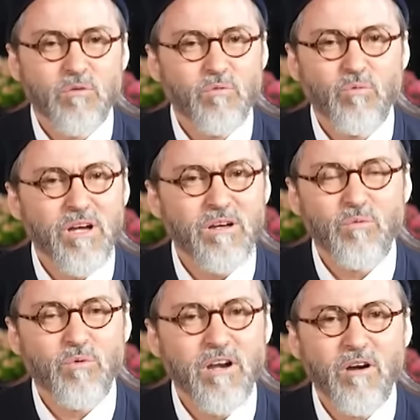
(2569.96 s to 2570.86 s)

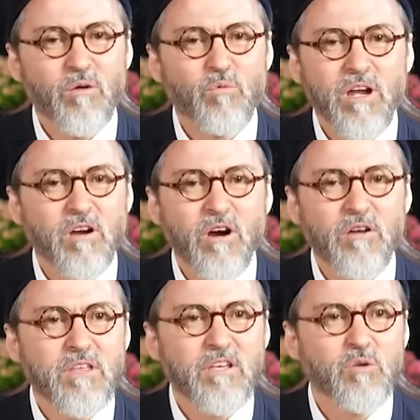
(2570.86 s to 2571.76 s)
where are
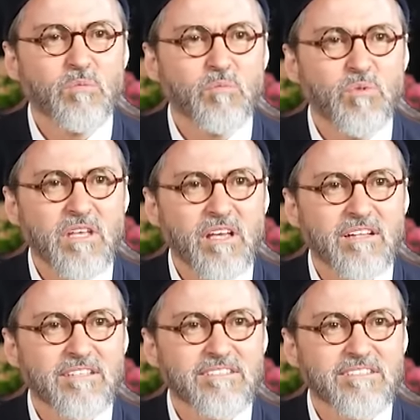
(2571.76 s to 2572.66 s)
the human
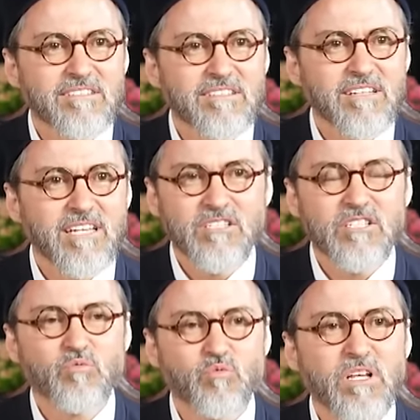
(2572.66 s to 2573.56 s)
beings? It
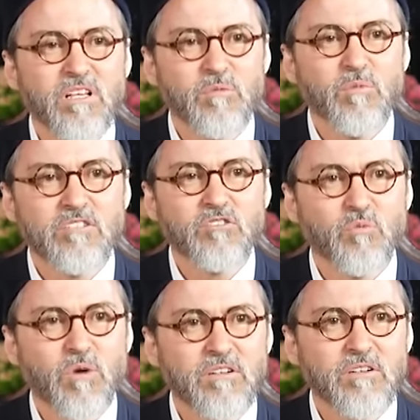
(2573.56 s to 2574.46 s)
just really makes you
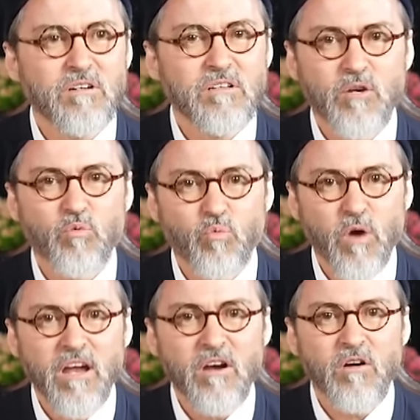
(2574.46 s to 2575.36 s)
wonder, like,
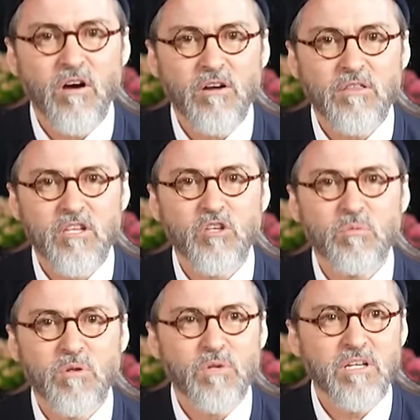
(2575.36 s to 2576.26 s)
where are the
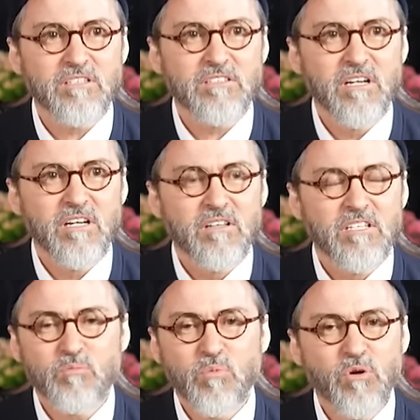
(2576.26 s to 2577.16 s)
human beings?
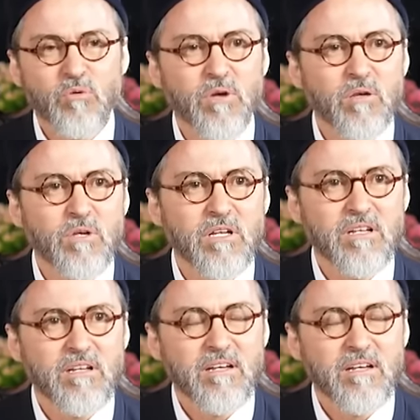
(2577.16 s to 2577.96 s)
These poor women.